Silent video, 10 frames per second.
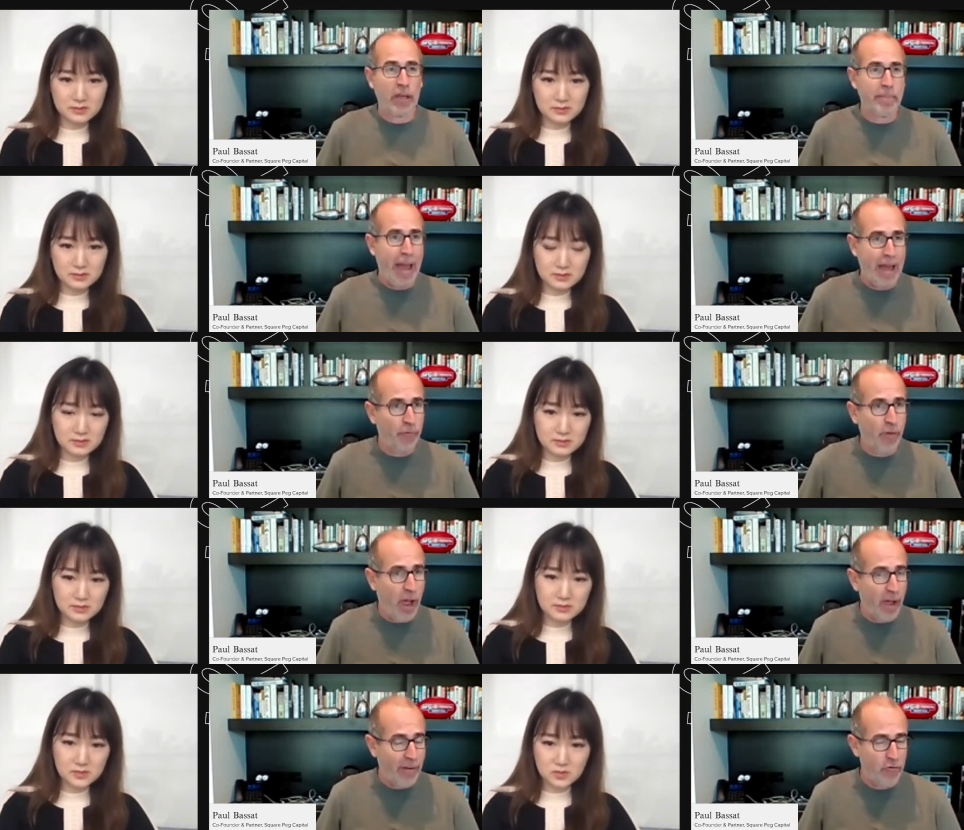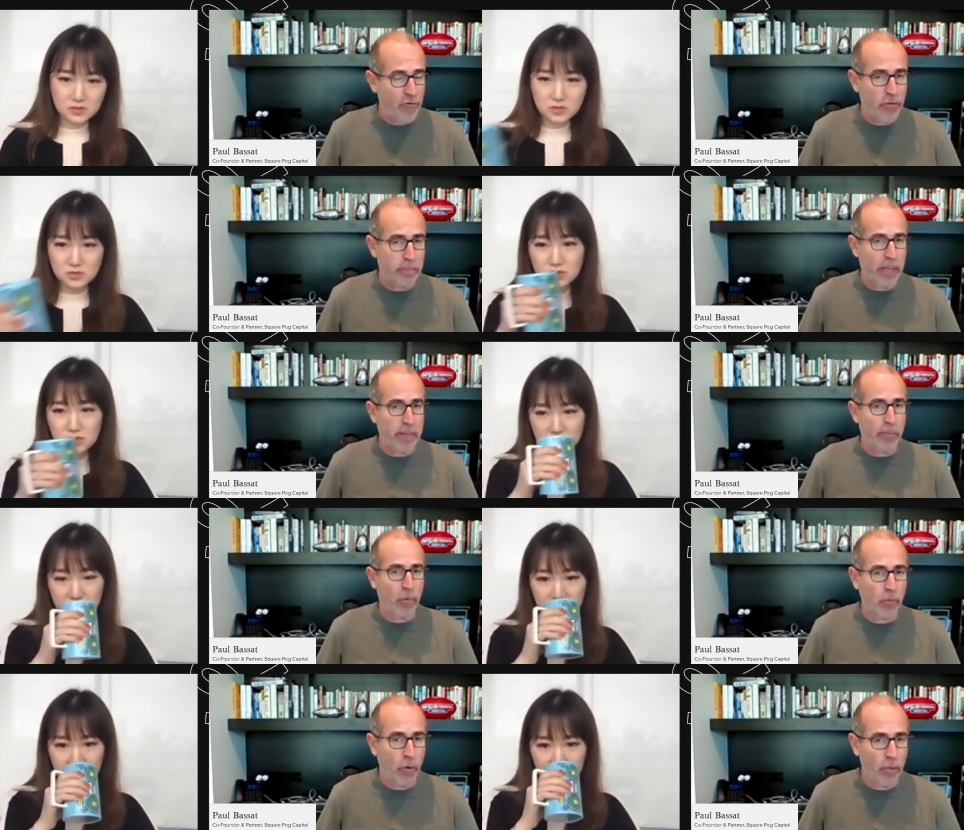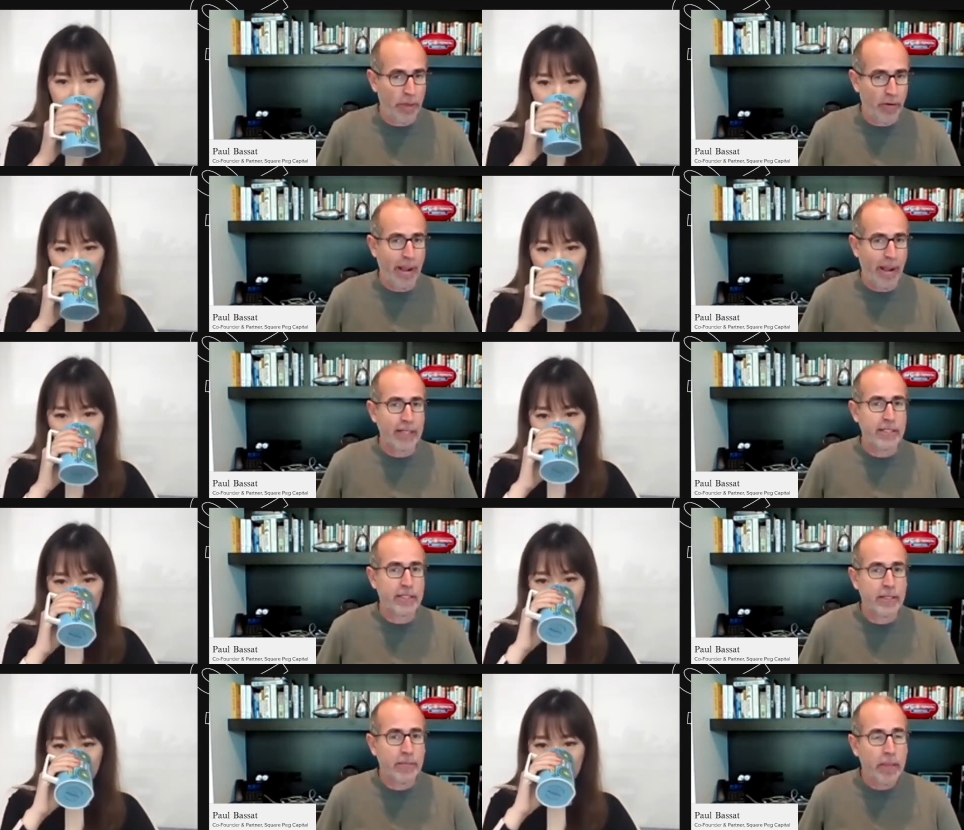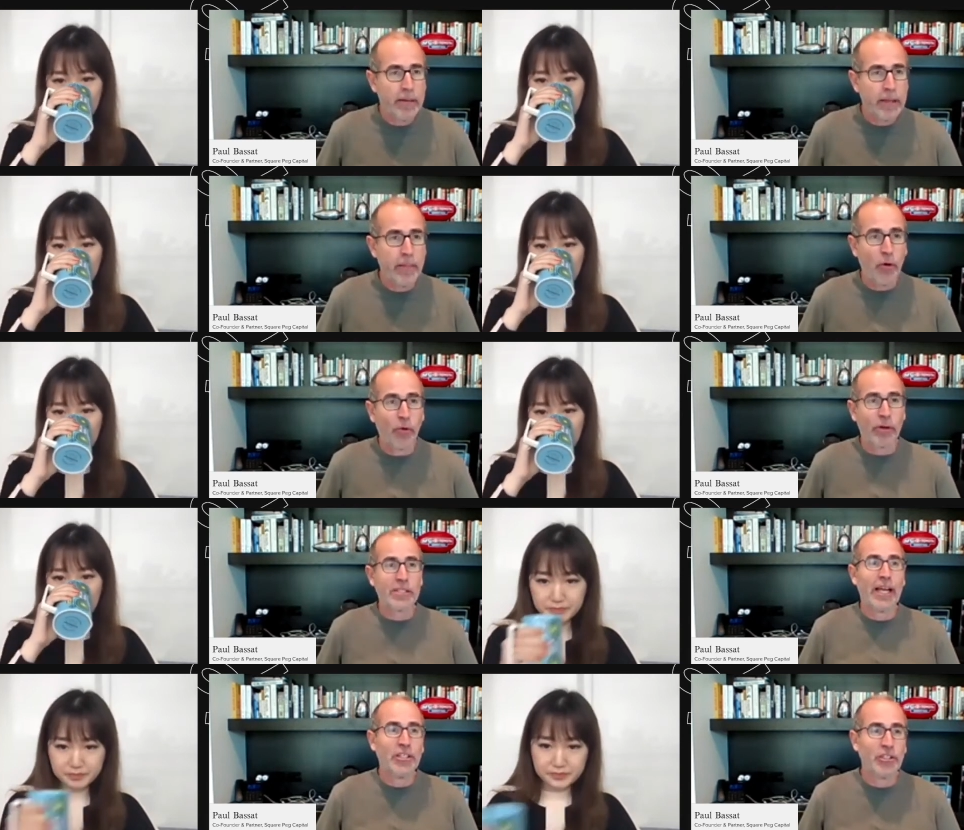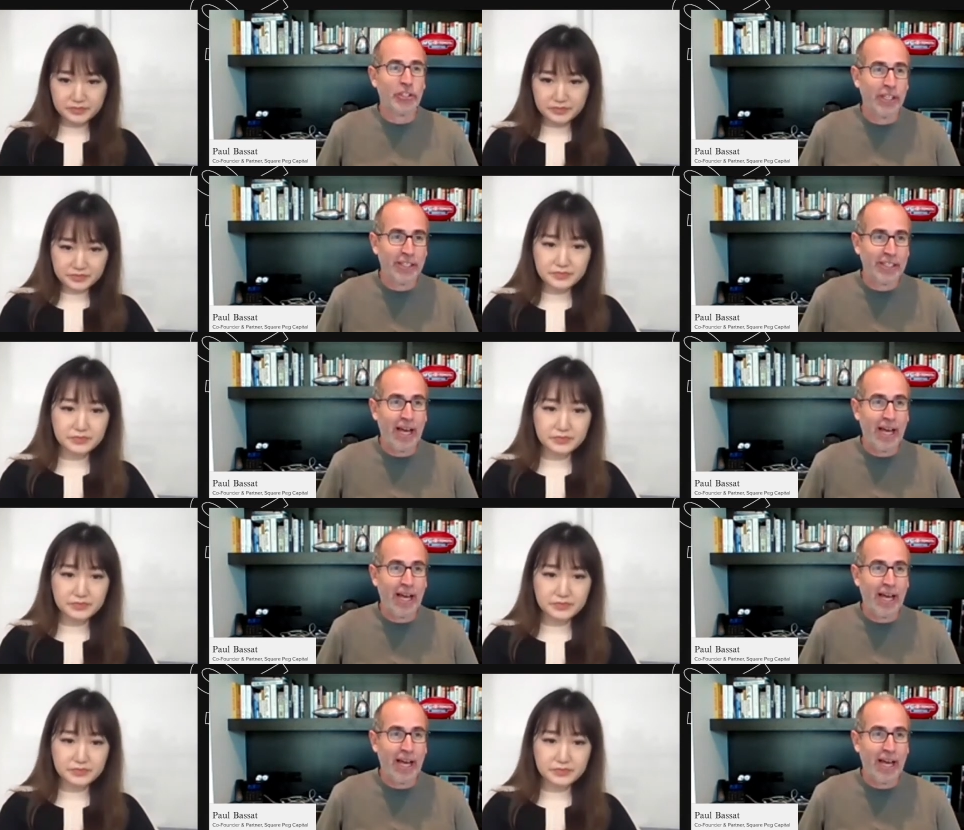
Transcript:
Speaker 1: about 500 people or thereabouts in the organization.